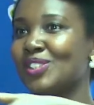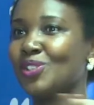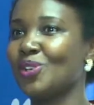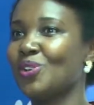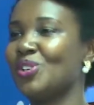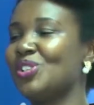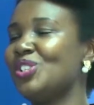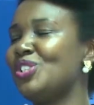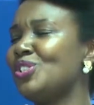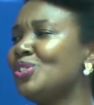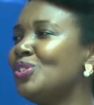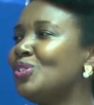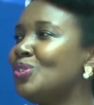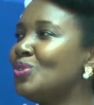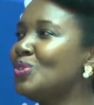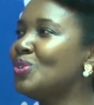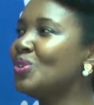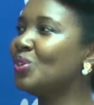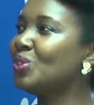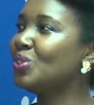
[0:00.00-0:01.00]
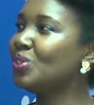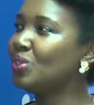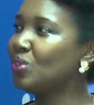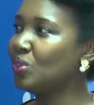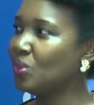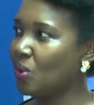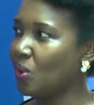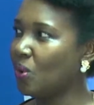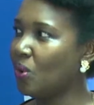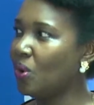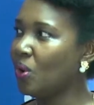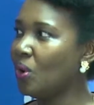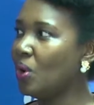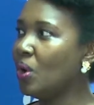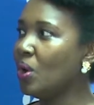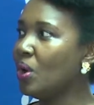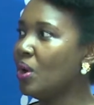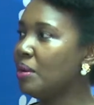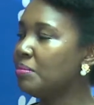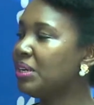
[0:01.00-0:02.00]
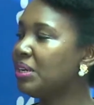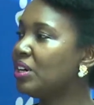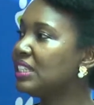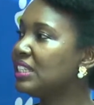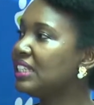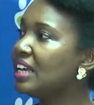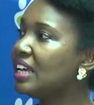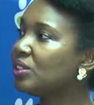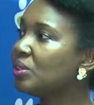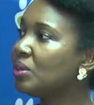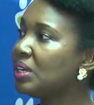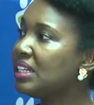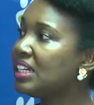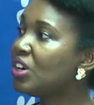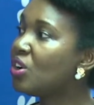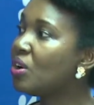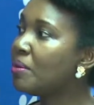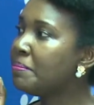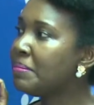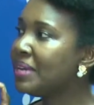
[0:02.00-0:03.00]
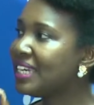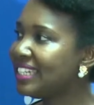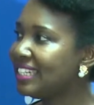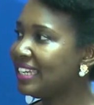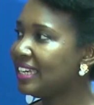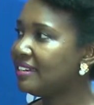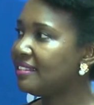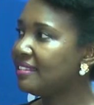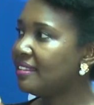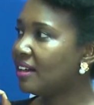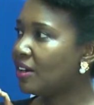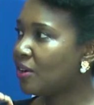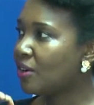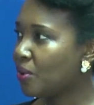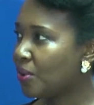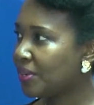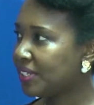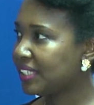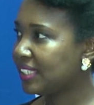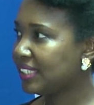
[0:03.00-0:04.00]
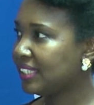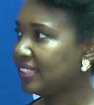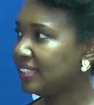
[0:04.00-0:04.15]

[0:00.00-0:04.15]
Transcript: sold, you do not know, because he has already committed the cost.